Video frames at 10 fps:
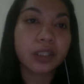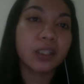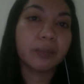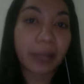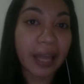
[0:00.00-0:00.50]

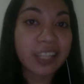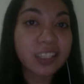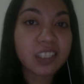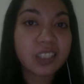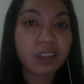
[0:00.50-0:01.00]

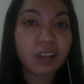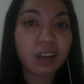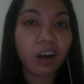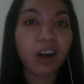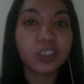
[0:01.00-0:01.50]
plans
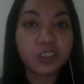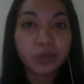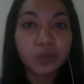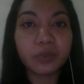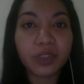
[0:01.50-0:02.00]

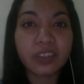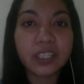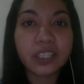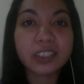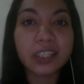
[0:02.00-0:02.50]
onto the
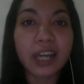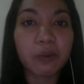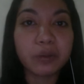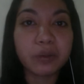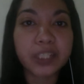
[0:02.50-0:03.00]
things that I
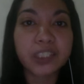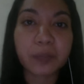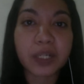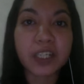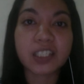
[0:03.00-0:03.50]
will be
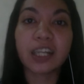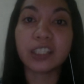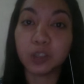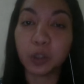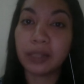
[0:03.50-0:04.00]
experiencing at
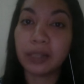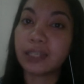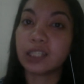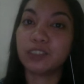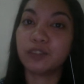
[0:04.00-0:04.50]
the global
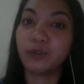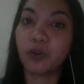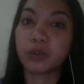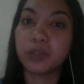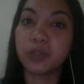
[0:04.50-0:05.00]
landscapes
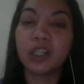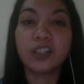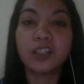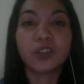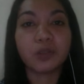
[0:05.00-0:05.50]
forum.
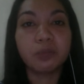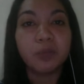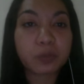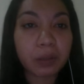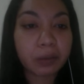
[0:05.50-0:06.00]
So
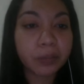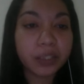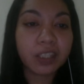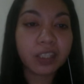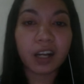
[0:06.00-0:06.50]
most
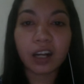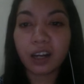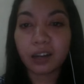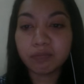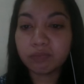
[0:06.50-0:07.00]
probably,
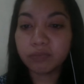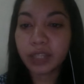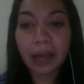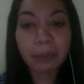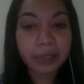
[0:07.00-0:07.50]

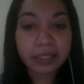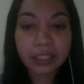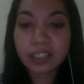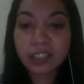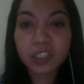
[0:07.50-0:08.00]
the
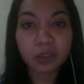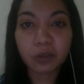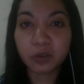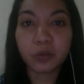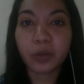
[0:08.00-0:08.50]
applicants
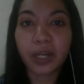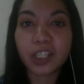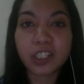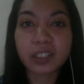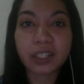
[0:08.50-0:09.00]
could
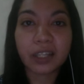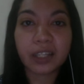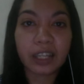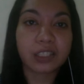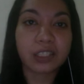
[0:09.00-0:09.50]
range,
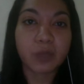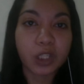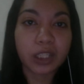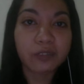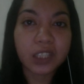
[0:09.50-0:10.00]
as
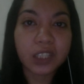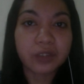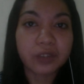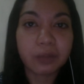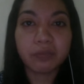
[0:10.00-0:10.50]
Michelle said,
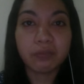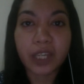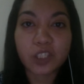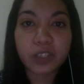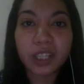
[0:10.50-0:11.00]
from
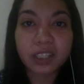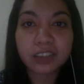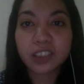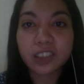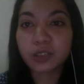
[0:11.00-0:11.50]

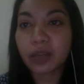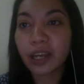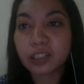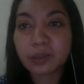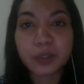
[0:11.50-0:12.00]
educators to
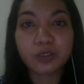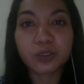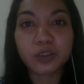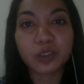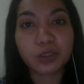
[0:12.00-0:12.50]

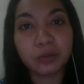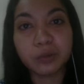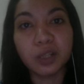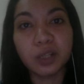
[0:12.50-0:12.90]
entrepreneurs to